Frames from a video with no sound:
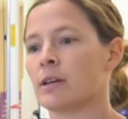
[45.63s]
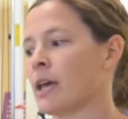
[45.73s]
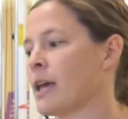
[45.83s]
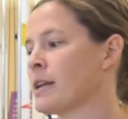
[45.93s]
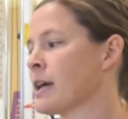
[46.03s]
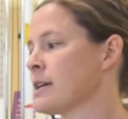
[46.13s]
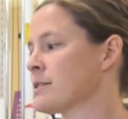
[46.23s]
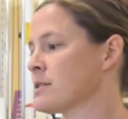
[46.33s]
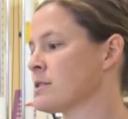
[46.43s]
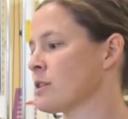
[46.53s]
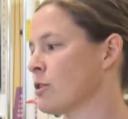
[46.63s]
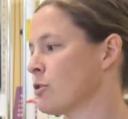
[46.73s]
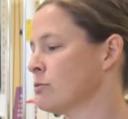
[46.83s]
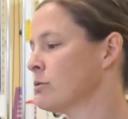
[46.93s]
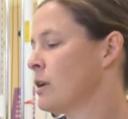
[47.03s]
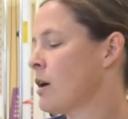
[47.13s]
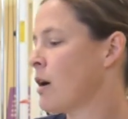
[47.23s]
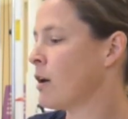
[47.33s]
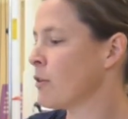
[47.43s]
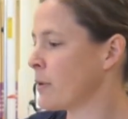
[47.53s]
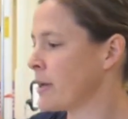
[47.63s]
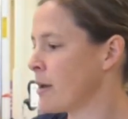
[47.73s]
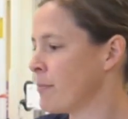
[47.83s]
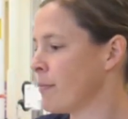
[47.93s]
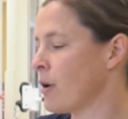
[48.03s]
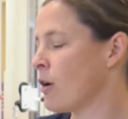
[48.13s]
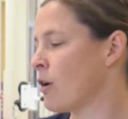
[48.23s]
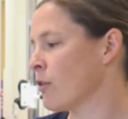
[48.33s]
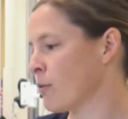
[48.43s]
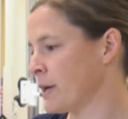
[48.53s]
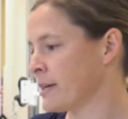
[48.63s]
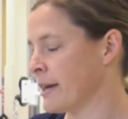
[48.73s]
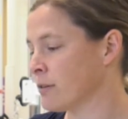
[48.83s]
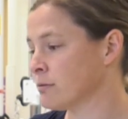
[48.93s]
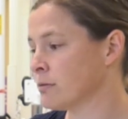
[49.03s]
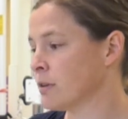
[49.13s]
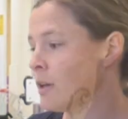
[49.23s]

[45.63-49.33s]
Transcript: Okay, nice and slow, all the way up, all the way down.